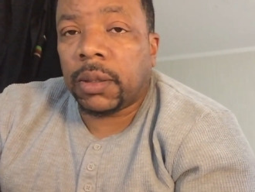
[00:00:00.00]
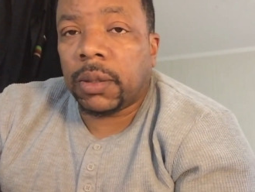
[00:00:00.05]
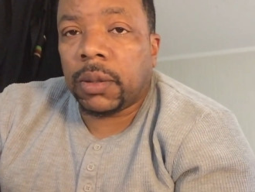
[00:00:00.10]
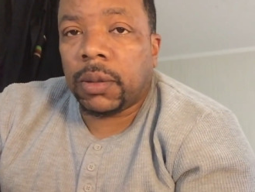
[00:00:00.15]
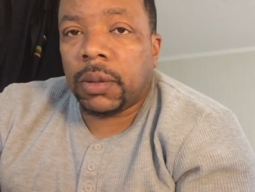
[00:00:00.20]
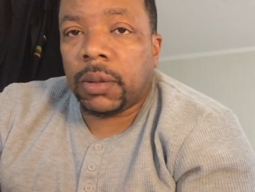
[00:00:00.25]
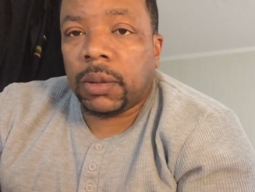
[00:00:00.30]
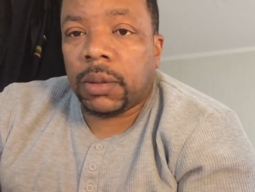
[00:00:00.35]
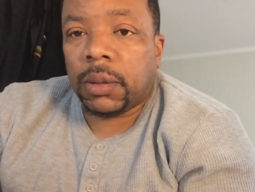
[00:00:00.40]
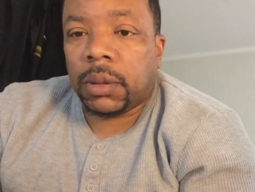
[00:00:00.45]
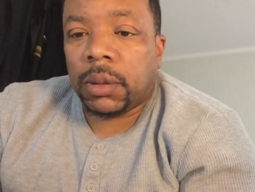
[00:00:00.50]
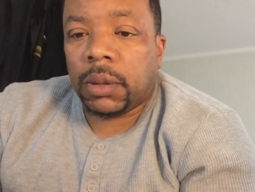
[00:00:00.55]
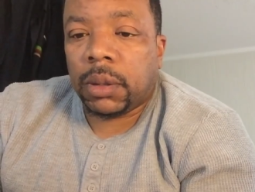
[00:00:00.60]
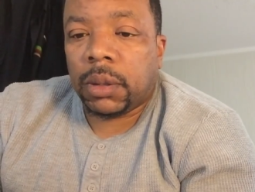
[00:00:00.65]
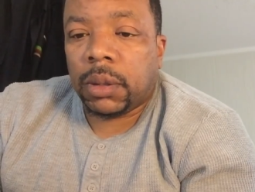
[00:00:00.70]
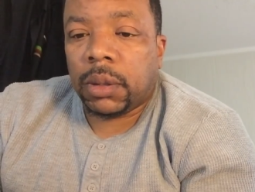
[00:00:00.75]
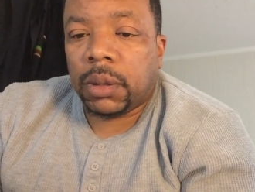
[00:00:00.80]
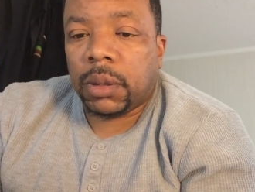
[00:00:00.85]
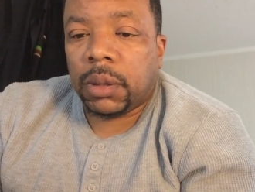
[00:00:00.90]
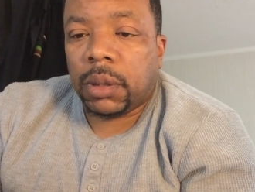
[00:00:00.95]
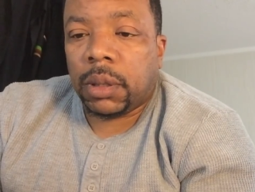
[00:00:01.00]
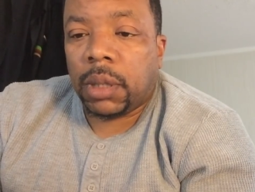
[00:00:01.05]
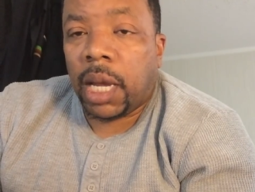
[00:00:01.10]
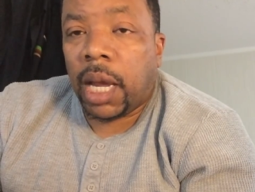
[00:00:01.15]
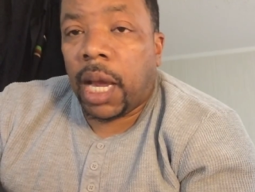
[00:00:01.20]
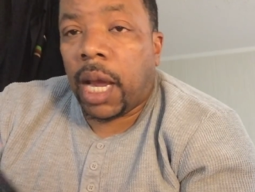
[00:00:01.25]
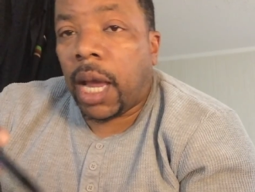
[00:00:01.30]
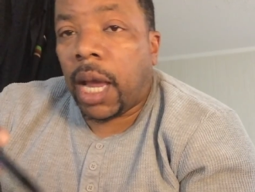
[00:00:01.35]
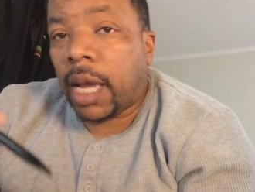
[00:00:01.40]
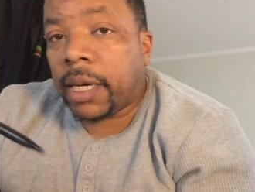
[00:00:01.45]
And then you got a
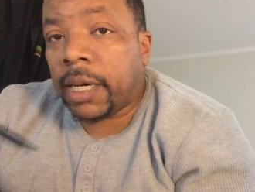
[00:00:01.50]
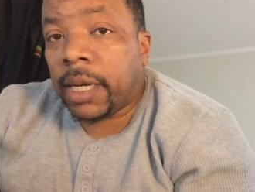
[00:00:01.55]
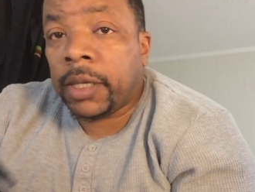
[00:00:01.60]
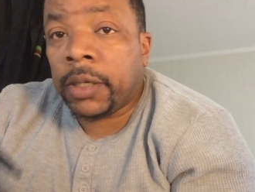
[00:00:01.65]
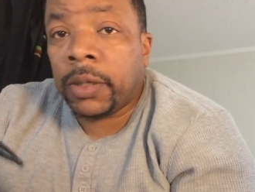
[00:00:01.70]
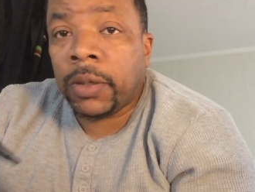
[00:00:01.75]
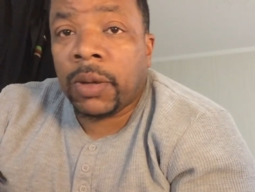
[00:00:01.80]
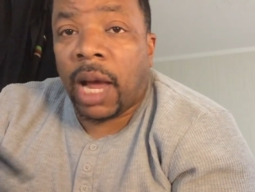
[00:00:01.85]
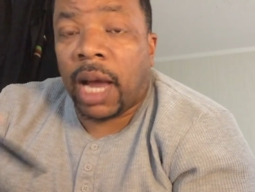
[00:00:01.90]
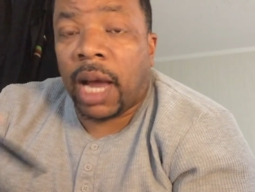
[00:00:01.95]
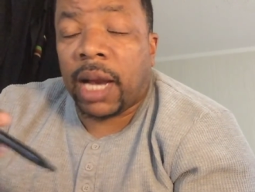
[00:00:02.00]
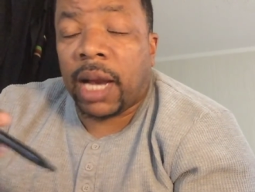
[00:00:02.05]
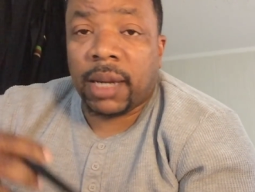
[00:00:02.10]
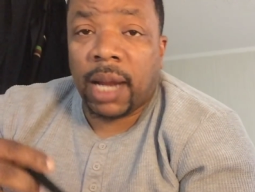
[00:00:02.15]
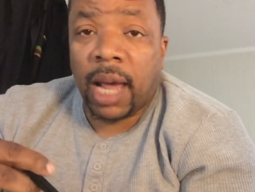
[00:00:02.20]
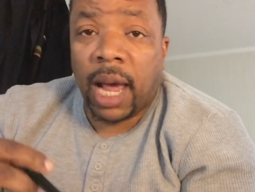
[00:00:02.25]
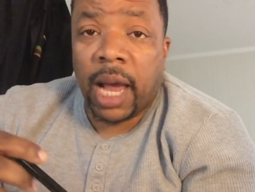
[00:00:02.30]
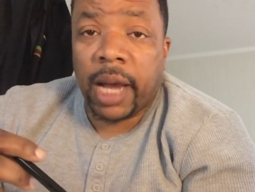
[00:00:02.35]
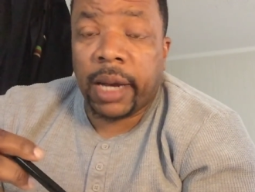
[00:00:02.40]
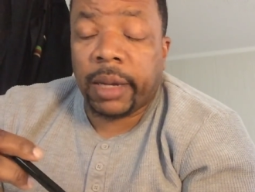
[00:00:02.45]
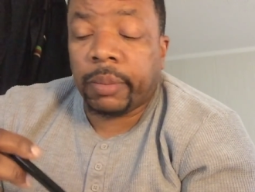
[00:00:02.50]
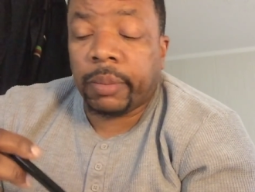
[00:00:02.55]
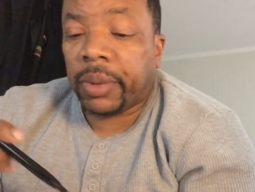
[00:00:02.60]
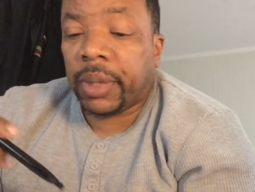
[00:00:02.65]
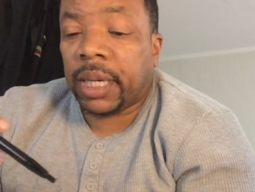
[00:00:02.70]
line breed and inbreed.